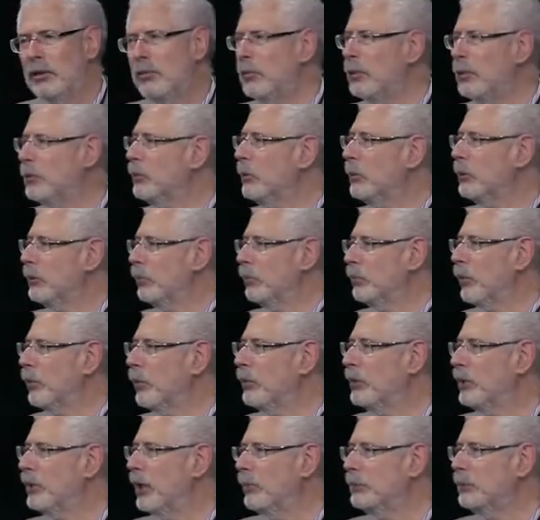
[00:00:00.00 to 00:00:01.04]
We built a
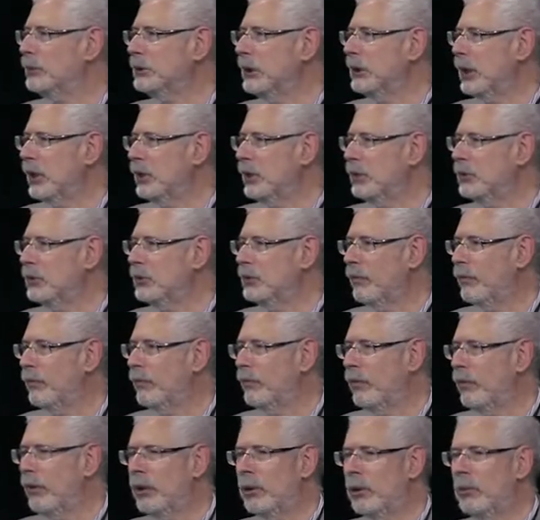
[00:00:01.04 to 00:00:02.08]
prototype class,
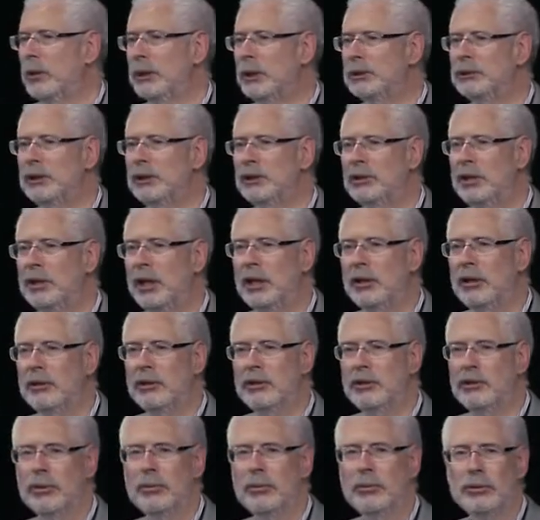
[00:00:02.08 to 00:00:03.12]
very quickly scaled
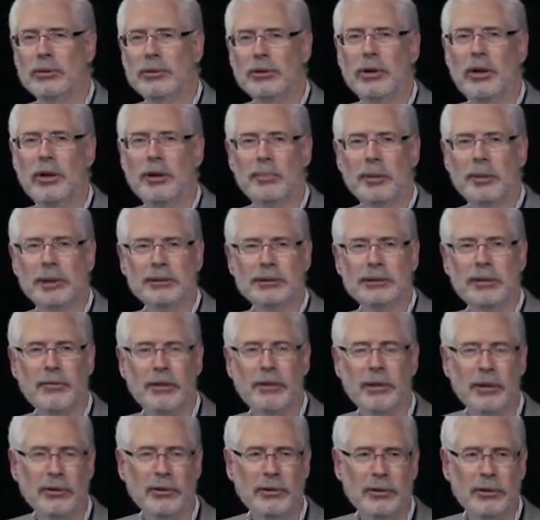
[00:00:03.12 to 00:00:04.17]
it so it was taught by
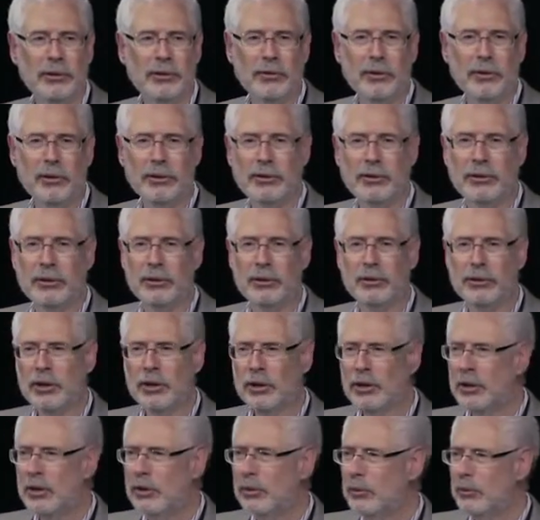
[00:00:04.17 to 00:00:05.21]
11 other universities.
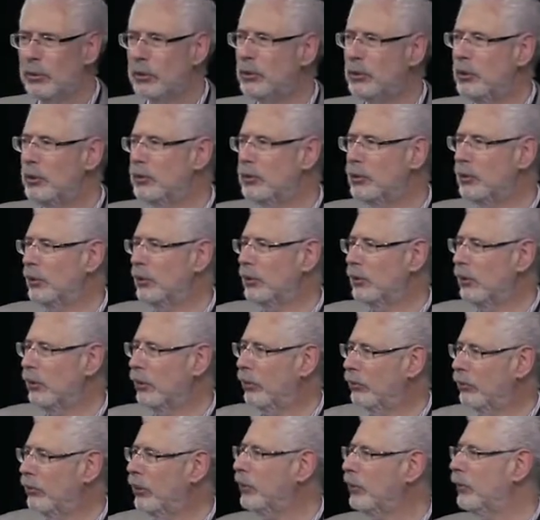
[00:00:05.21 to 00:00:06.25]
We're teaching
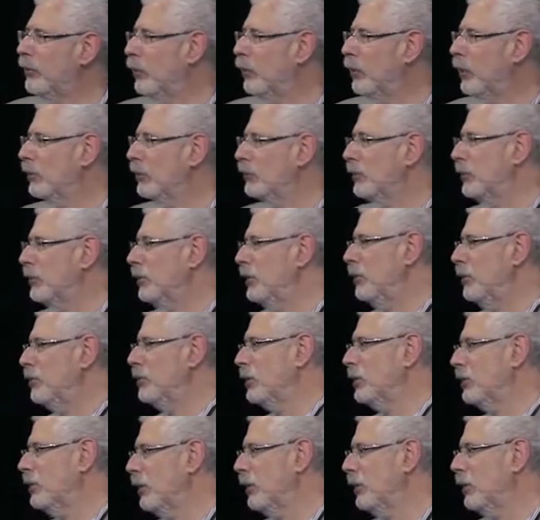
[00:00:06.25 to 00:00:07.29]
300 to 400
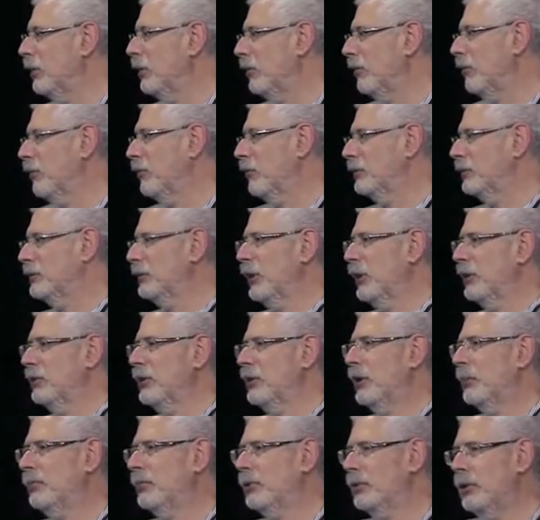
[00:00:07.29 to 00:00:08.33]
teams a year over the last
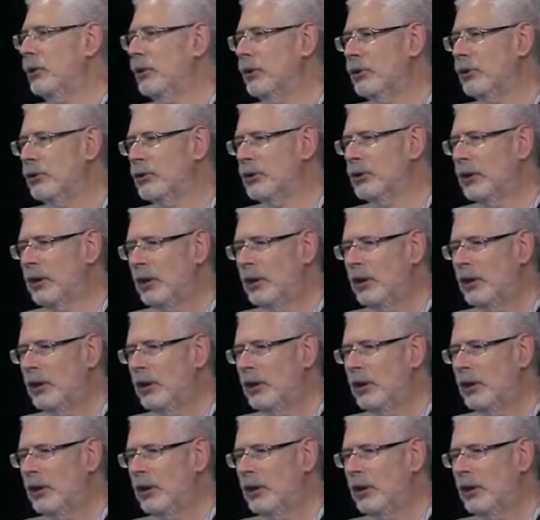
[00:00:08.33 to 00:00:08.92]
couple of years